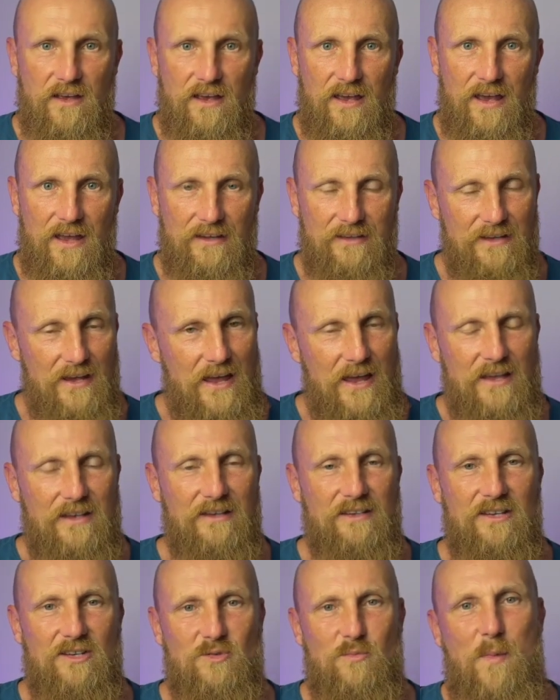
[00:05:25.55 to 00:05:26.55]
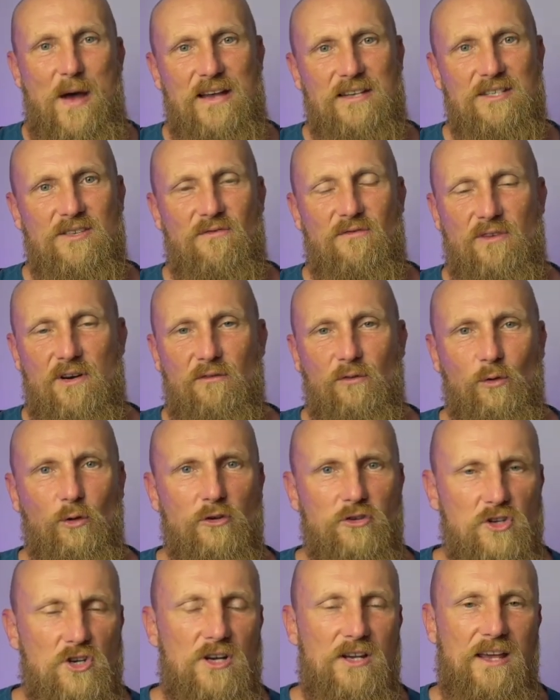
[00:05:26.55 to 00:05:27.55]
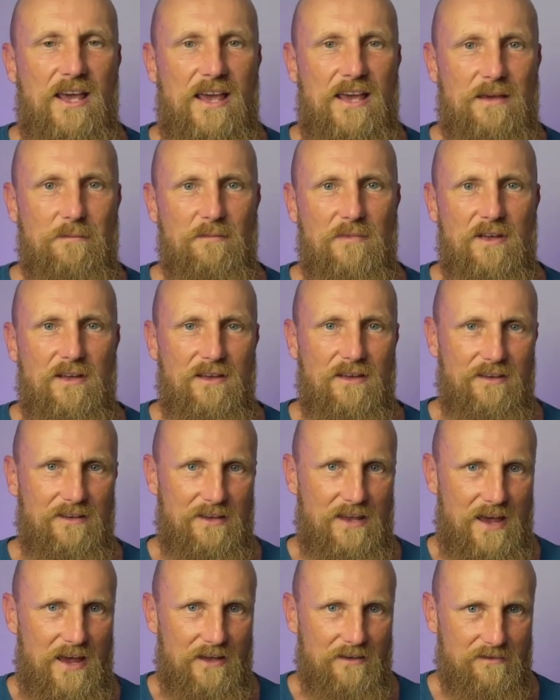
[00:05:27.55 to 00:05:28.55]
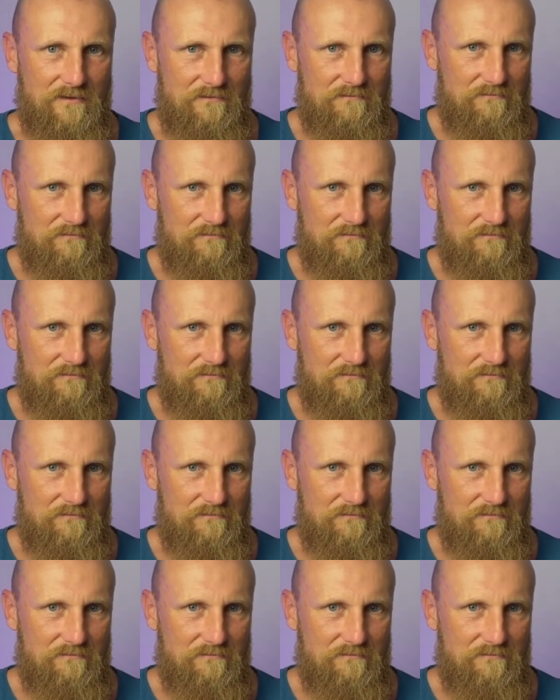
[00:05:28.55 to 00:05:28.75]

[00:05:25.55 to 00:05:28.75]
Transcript: And then this massive revolution came that